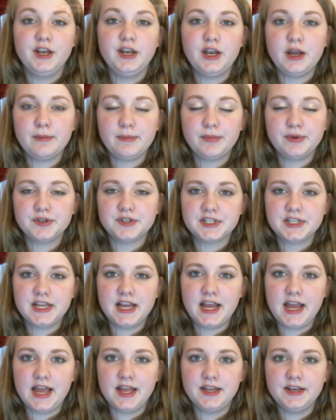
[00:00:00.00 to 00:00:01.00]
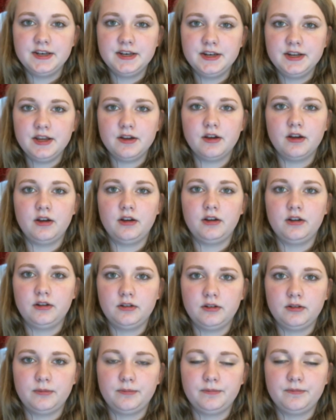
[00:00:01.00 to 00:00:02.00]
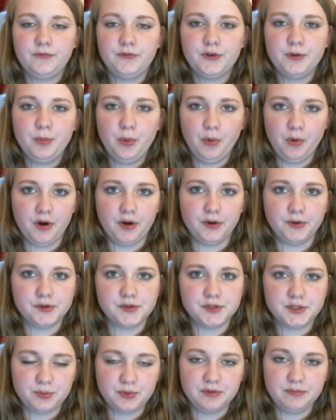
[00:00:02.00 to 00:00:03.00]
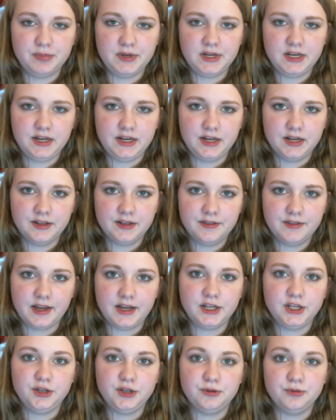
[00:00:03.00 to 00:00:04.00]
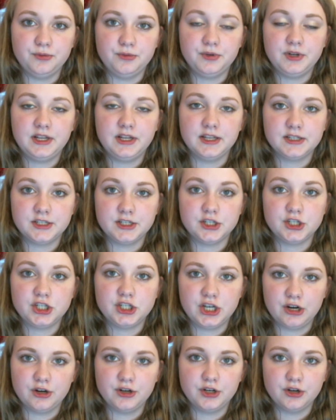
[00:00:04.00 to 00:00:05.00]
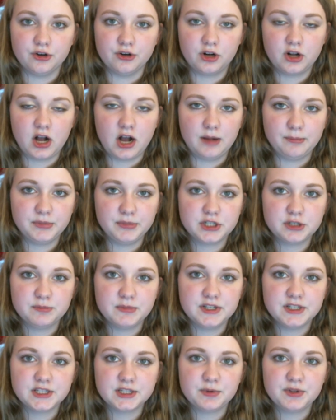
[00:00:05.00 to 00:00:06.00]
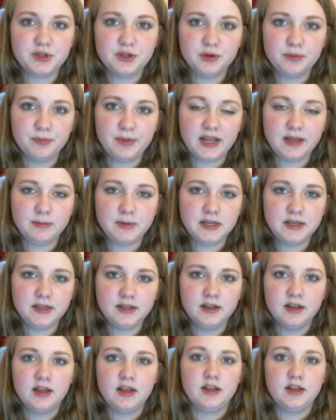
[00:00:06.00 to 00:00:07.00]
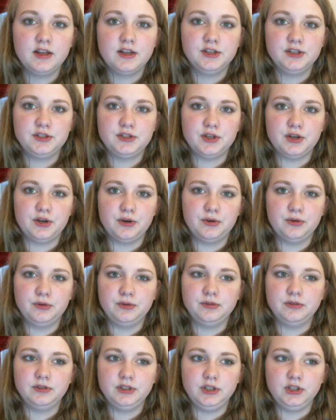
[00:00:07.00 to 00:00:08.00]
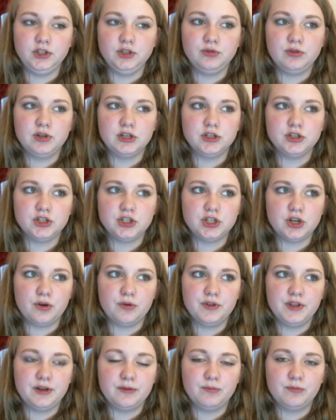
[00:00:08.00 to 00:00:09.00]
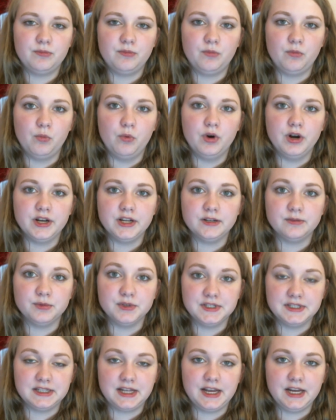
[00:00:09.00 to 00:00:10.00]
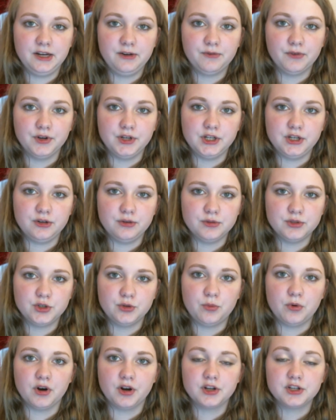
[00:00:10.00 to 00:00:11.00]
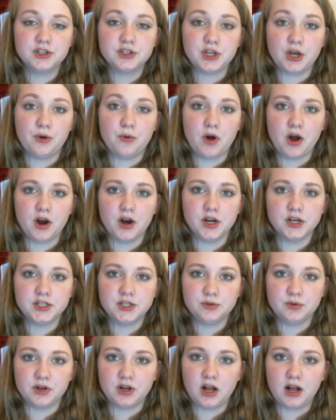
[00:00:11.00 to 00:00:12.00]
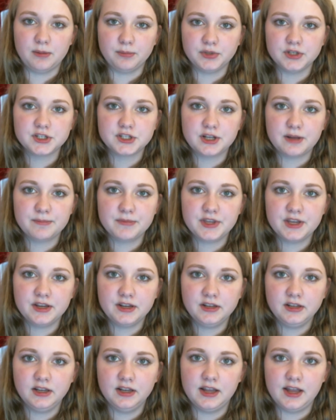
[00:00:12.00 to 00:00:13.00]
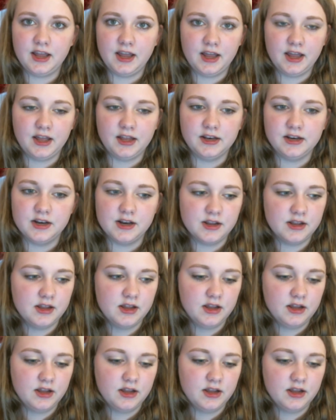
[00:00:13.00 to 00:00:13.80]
Number 10 for pros would be that you get to share your accomplishments with your baby, so you can show them what it was like for you to work so hard to accomplish something and